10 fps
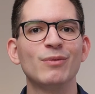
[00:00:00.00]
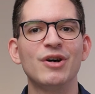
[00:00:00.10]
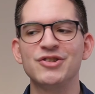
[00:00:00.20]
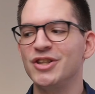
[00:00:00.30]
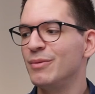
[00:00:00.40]

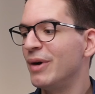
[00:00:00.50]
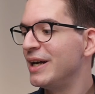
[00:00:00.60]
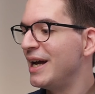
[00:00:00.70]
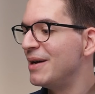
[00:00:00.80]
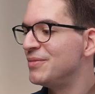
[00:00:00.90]
watching
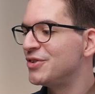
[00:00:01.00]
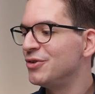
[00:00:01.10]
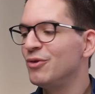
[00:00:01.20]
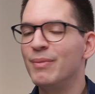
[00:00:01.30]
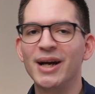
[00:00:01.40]
my
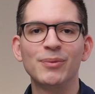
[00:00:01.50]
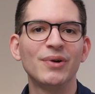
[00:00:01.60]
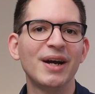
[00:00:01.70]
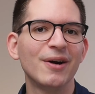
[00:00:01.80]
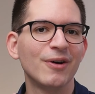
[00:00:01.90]
M2
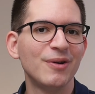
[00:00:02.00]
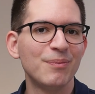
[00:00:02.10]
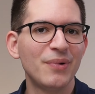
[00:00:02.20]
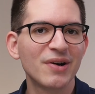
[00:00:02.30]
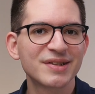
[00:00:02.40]
MacBook Air
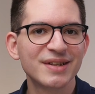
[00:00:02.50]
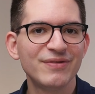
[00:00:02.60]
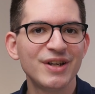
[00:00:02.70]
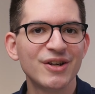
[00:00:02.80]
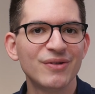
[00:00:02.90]
unboxing
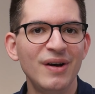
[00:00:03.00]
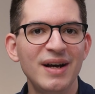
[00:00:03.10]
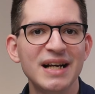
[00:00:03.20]
video,